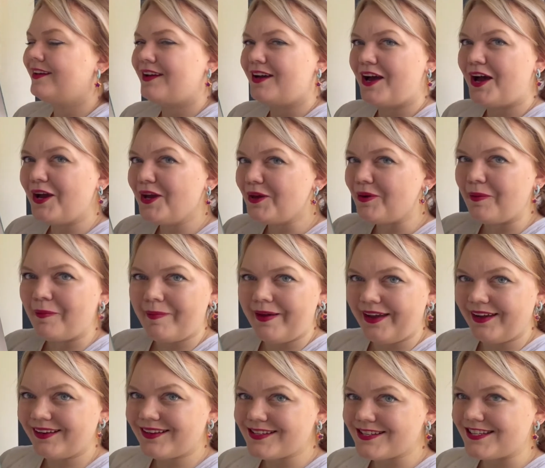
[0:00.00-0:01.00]
I am
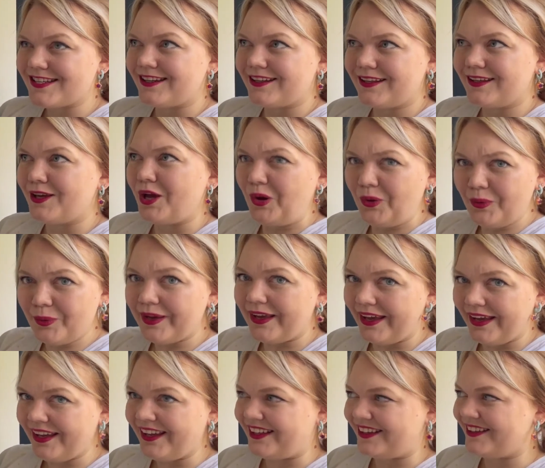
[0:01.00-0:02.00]
actually
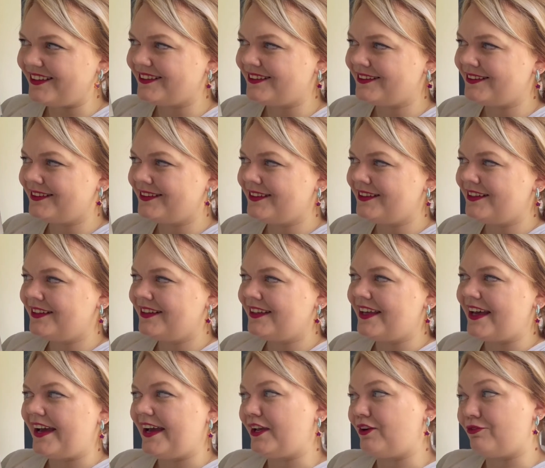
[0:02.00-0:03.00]
okay.
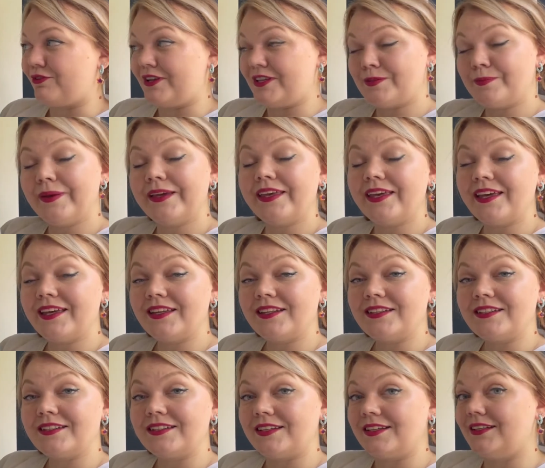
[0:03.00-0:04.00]
I raise my
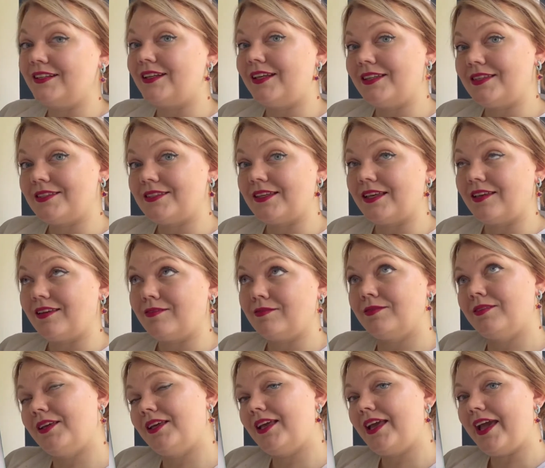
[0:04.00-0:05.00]
hand and then say,
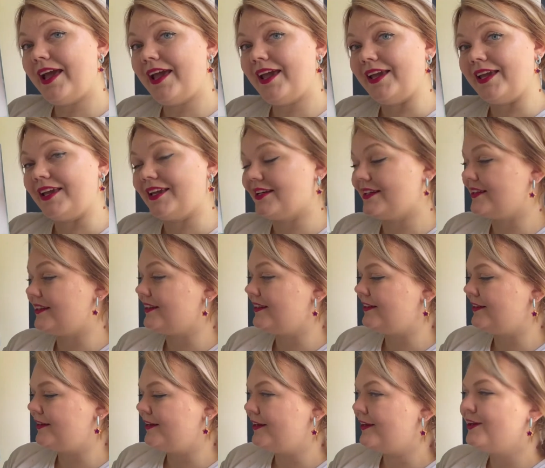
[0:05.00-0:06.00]
hey.
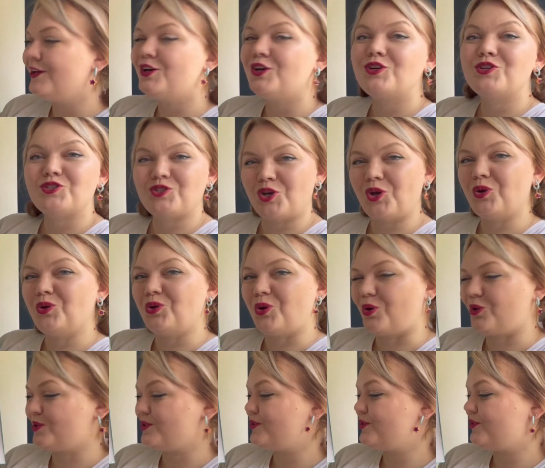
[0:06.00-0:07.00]
Joe
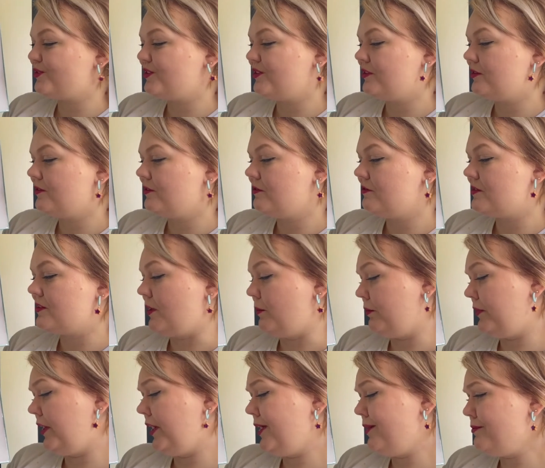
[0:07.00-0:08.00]
nods.
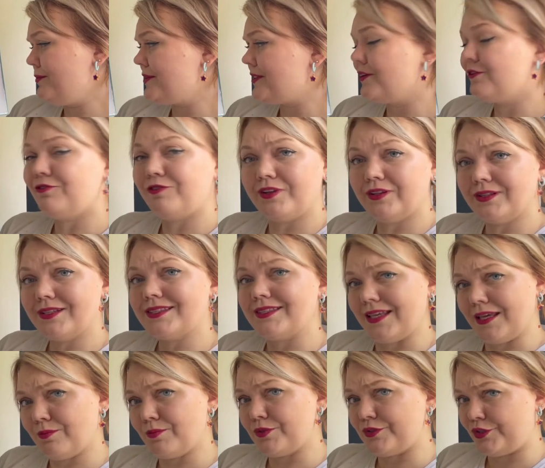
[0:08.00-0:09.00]
Sometimes I feel the
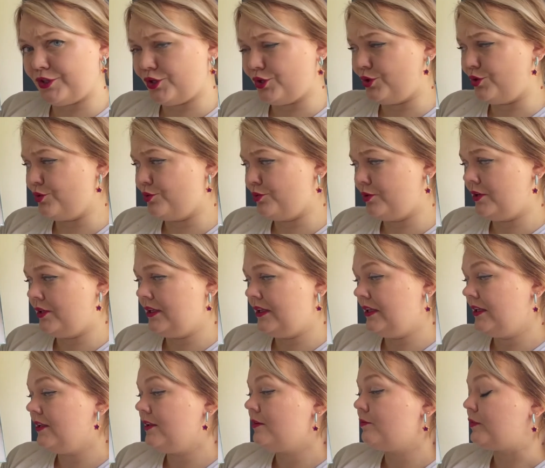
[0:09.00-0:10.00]
same as you.
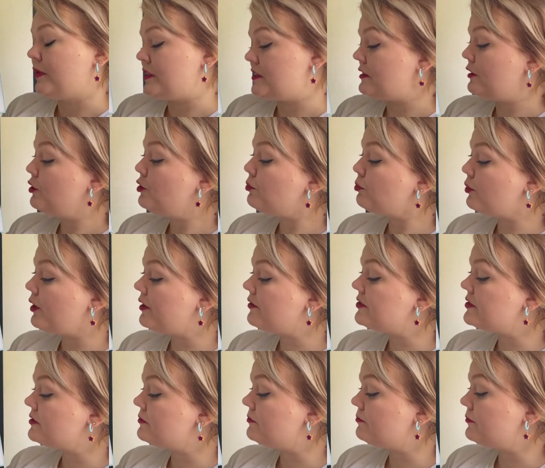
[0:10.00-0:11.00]
But slow breaths
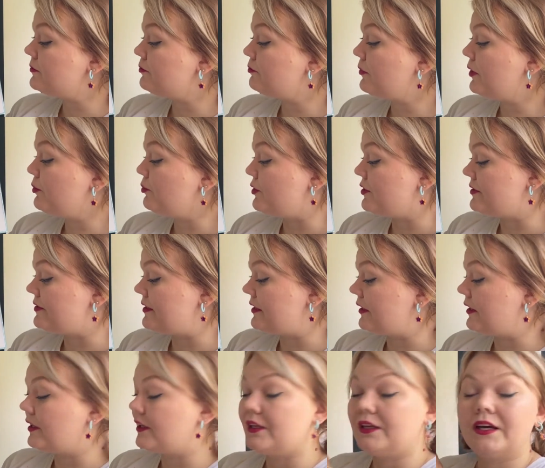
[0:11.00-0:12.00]
and my music.
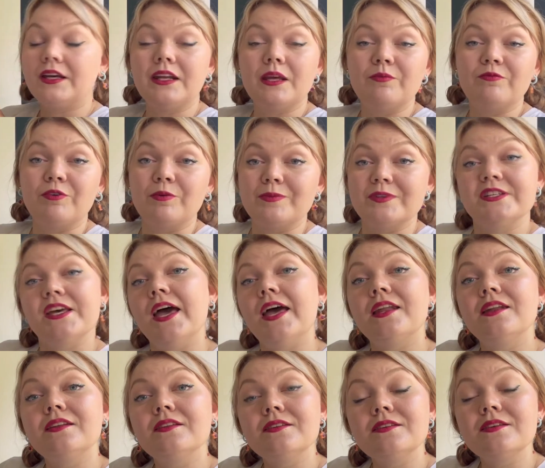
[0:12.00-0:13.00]
And I'm from
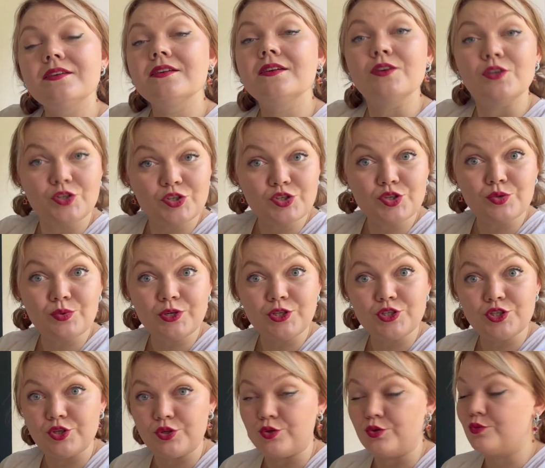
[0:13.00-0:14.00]
10 to a
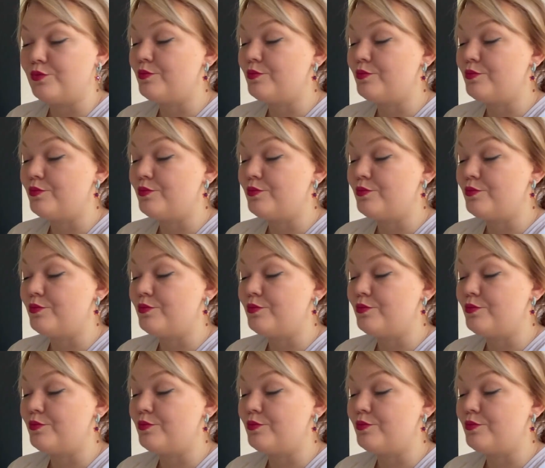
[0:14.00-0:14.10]
2.